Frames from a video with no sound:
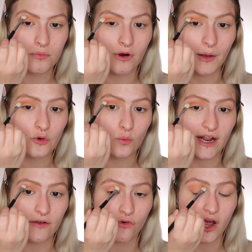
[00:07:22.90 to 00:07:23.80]
primer
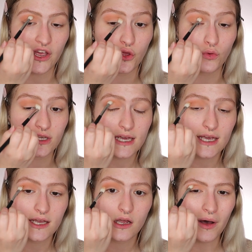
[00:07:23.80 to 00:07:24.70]
whenever I use
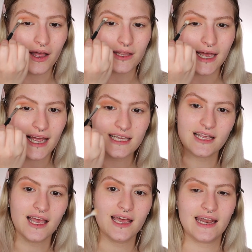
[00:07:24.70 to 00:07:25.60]
it. But like I
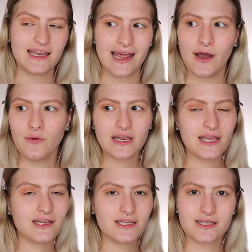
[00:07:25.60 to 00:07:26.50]
said,
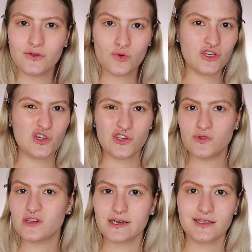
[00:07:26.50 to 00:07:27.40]
nowadays you can just
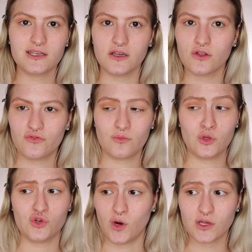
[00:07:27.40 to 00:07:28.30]
use a concealer from
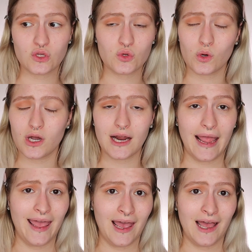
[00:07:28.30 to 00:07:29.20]
the drugstore
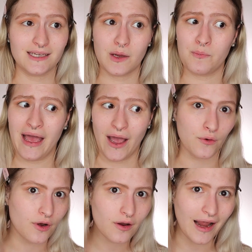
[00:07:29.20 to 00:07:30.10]
and a
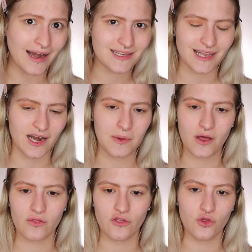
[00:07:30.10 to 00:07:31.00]
powder, any setting
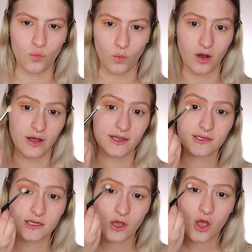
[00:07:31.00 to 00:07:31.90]
powder that you
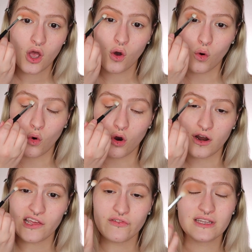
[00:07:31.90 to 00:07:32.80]
want, or
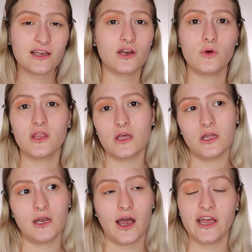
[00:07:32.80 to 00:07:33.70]
even set it with
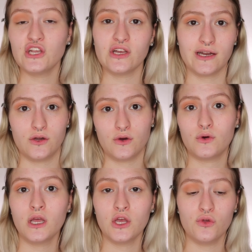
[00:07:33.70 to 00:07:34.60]
an
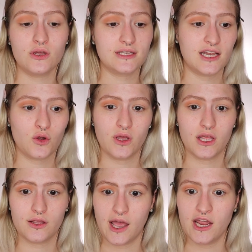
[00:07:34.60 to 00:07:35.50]
eyeshadow. You can set it
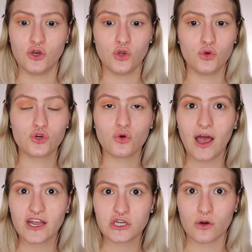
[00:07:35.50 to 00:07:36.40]
with a neutral
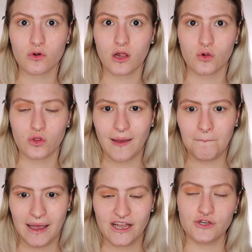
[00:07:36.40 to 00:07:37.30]
eyeshadow color that
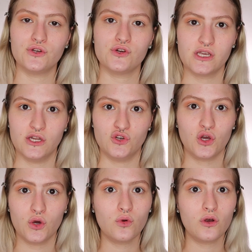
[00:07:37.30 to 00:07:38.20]
matches your skin
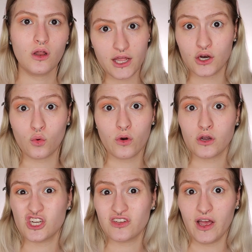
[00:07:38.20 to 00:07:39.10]
tone, and it'll
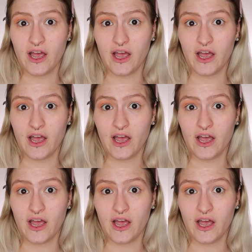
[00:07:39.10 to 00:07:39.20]
work just